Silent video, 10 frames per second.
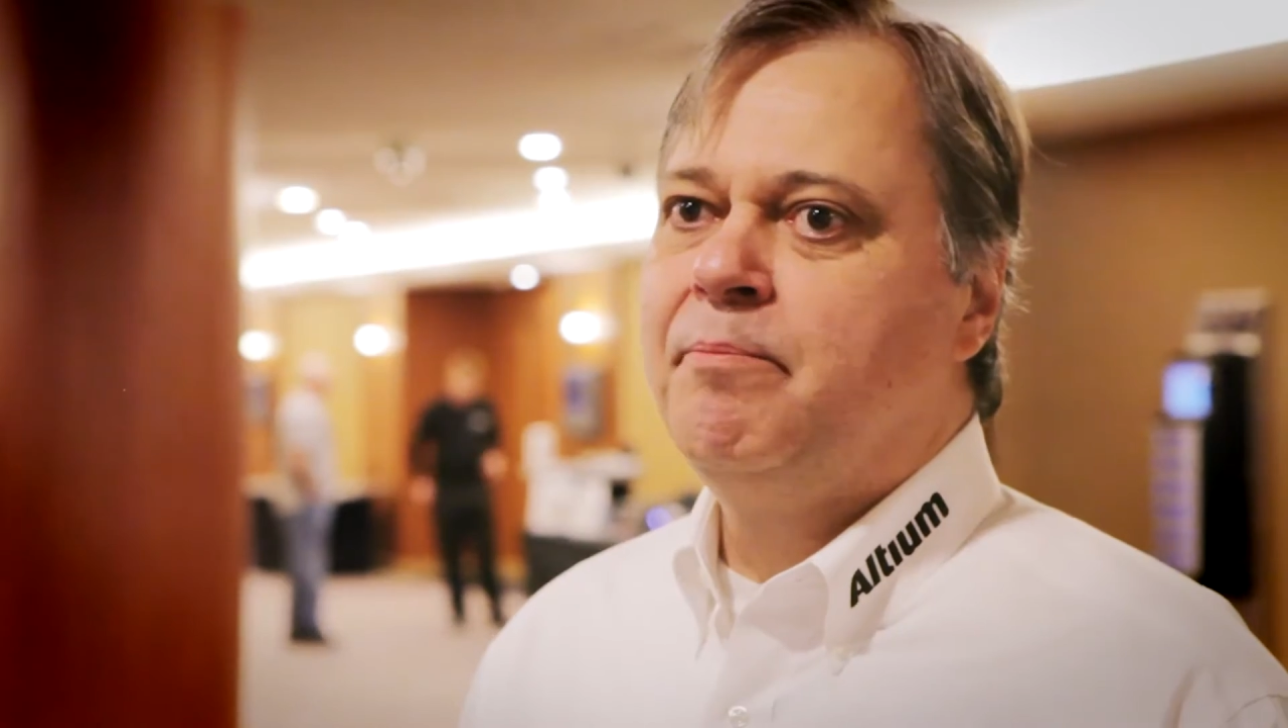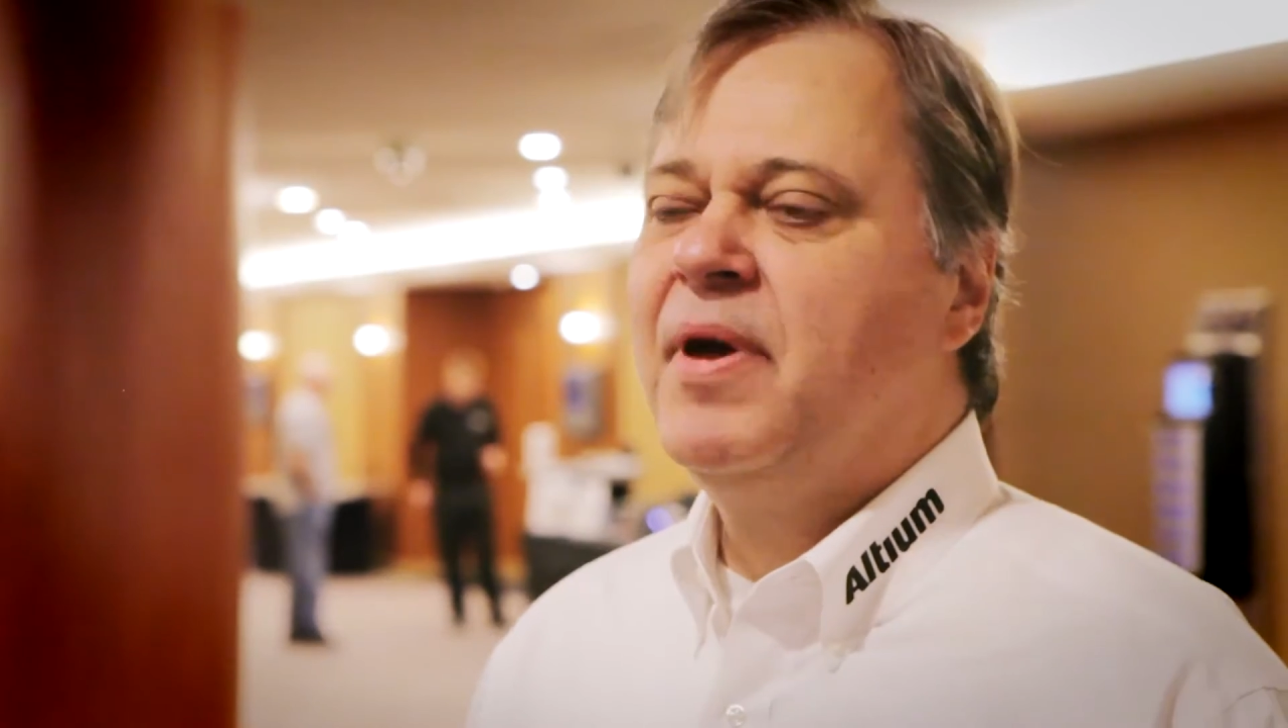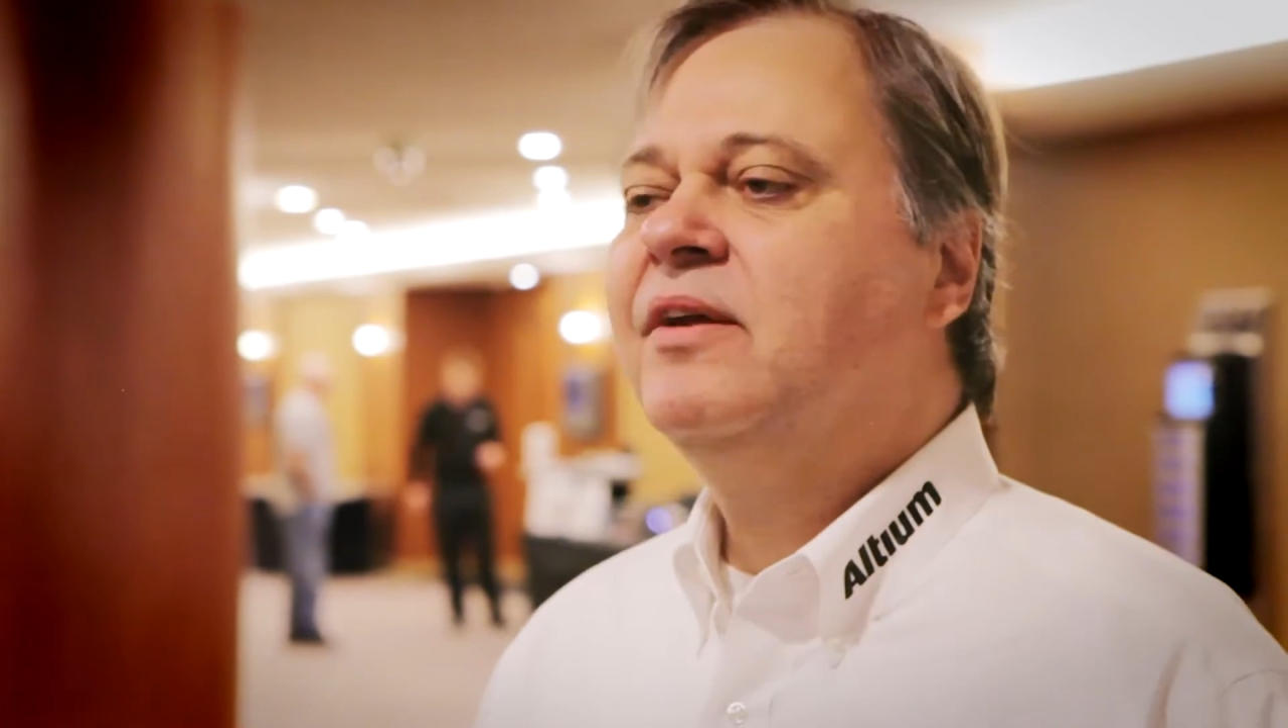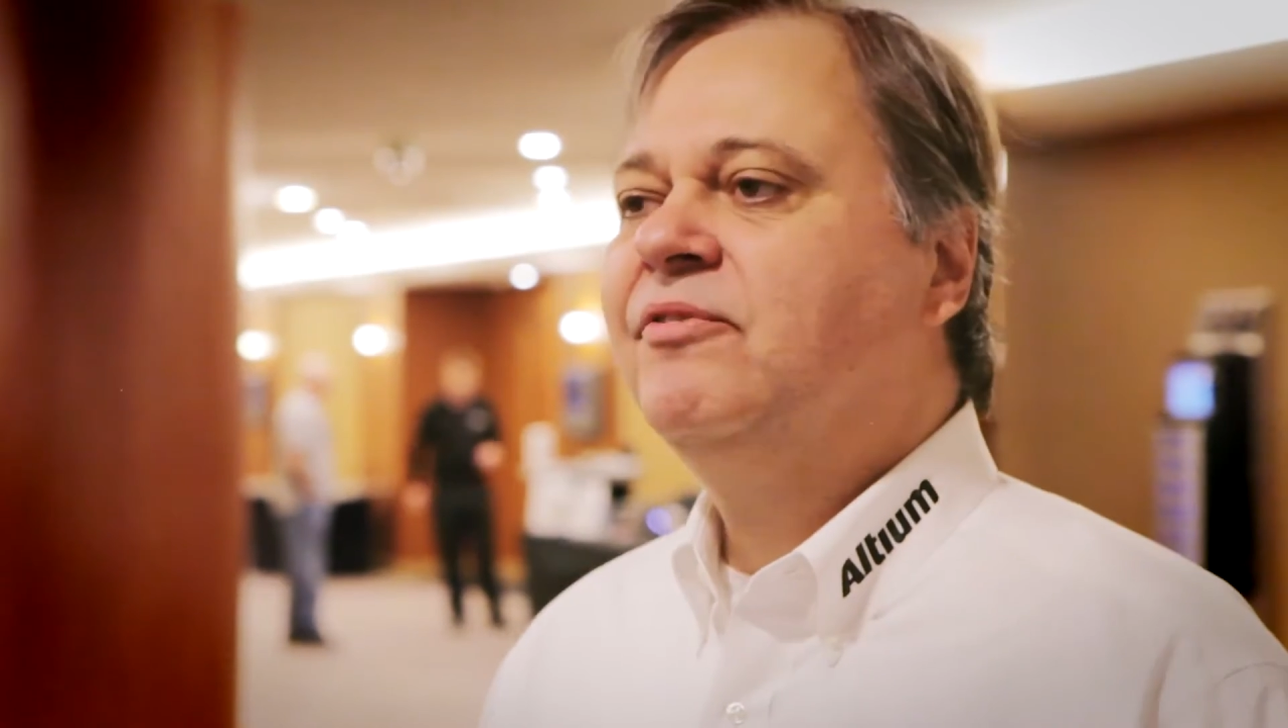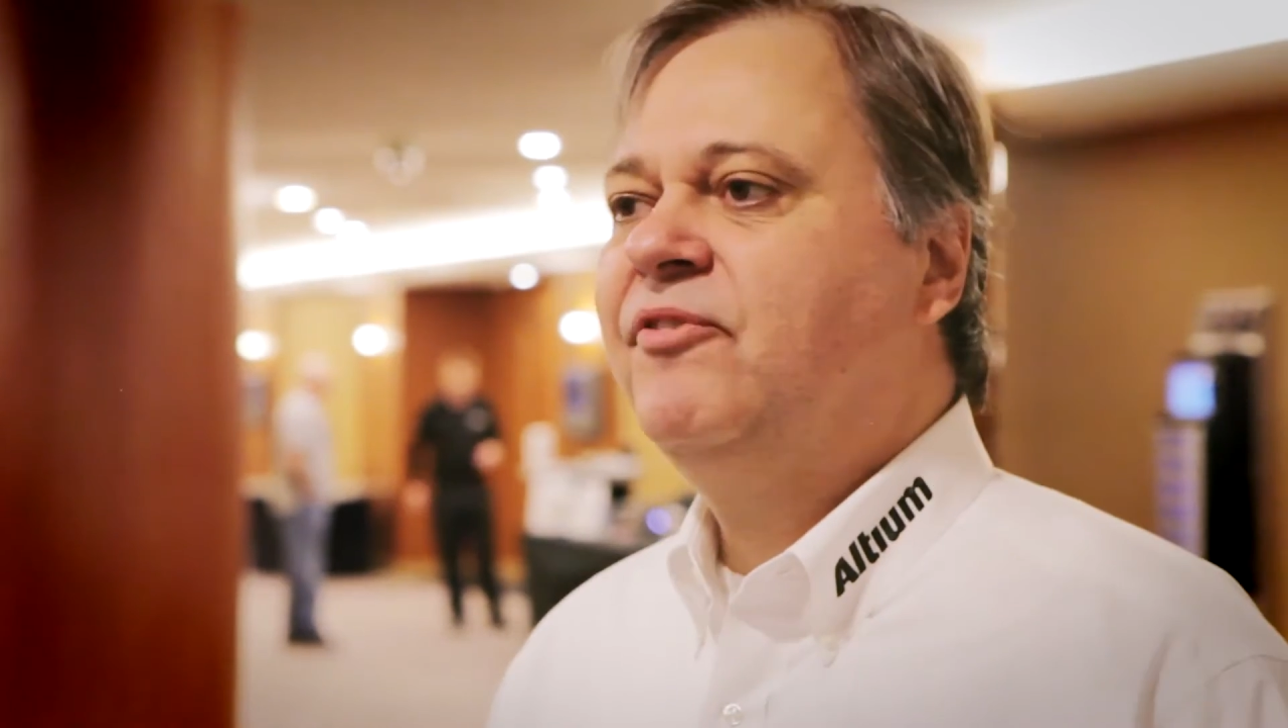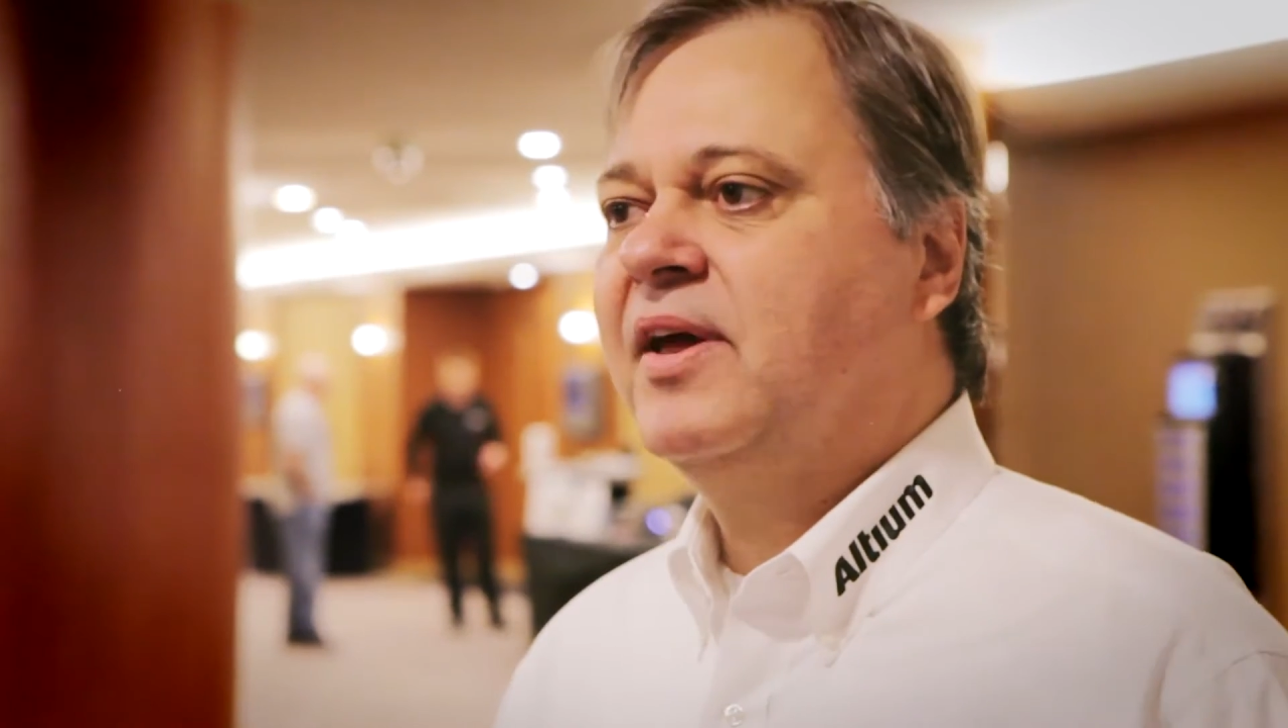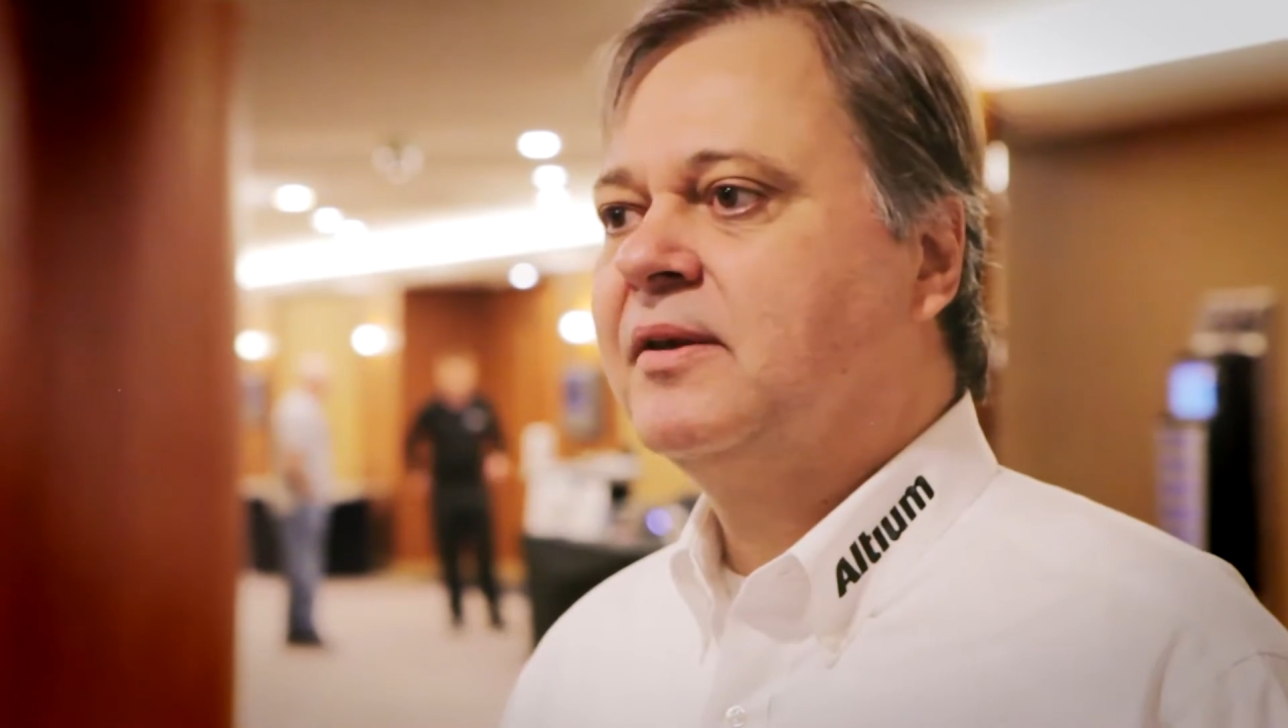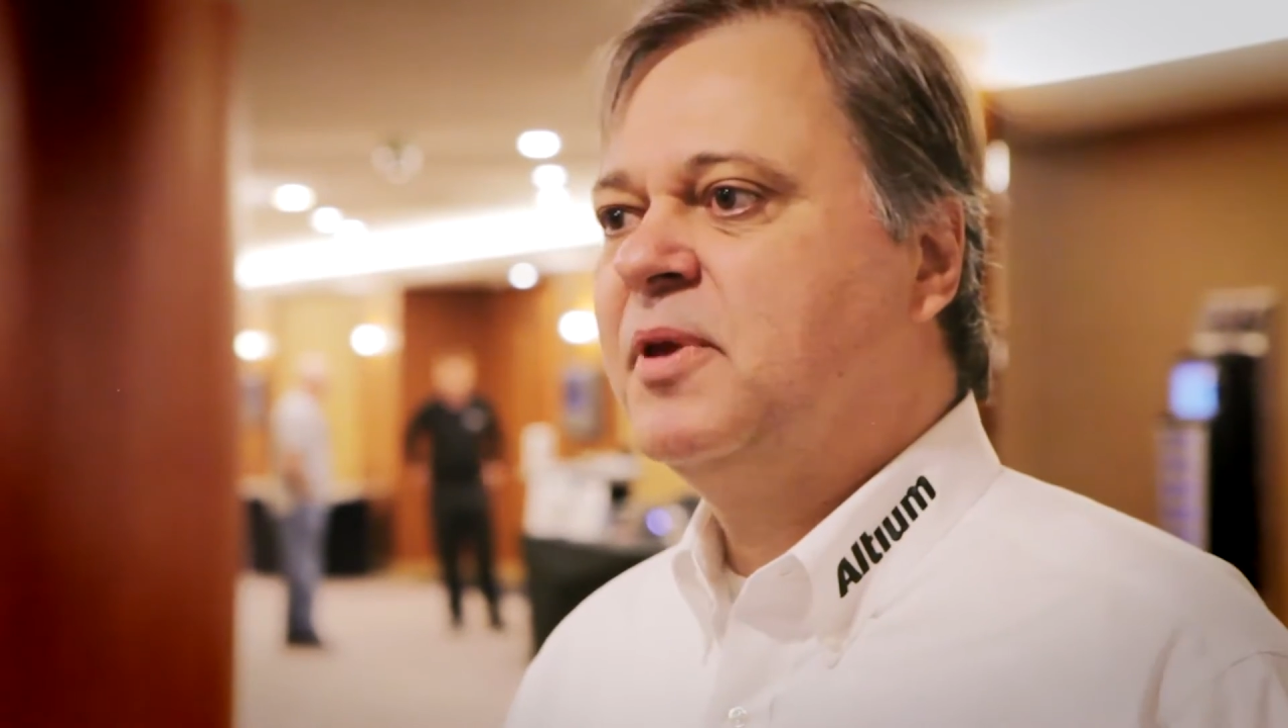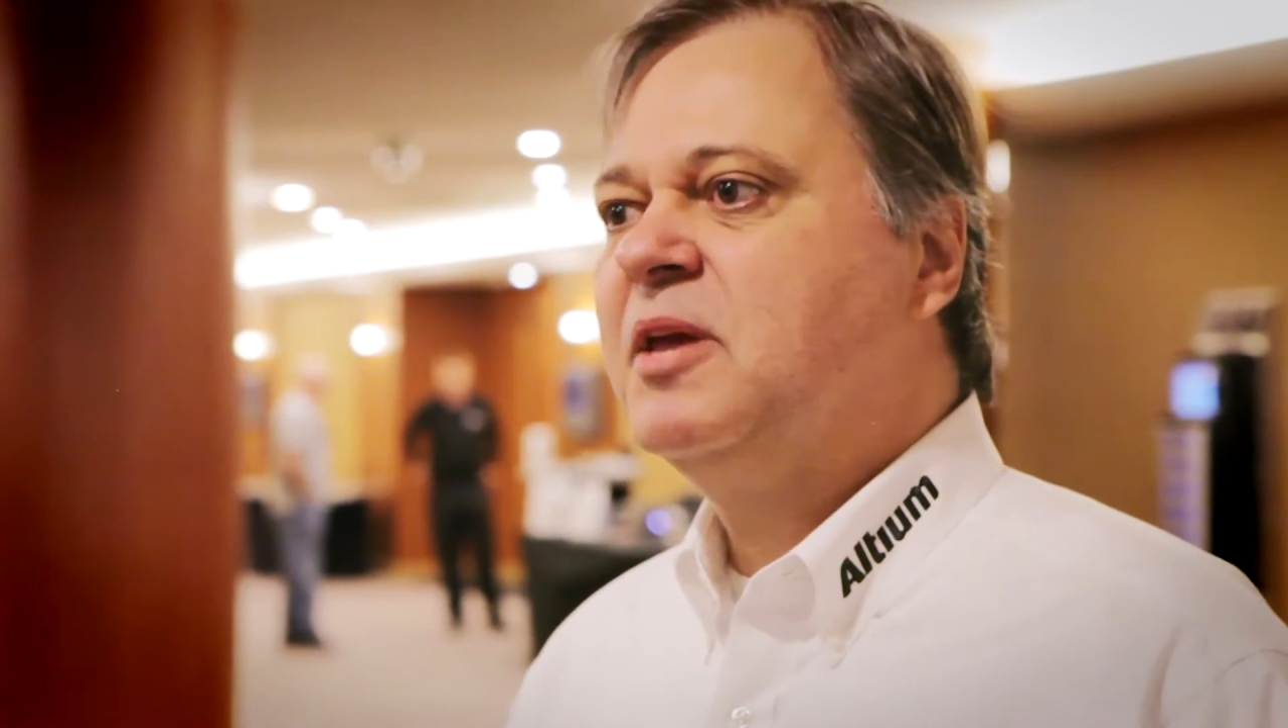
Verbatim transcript: benefit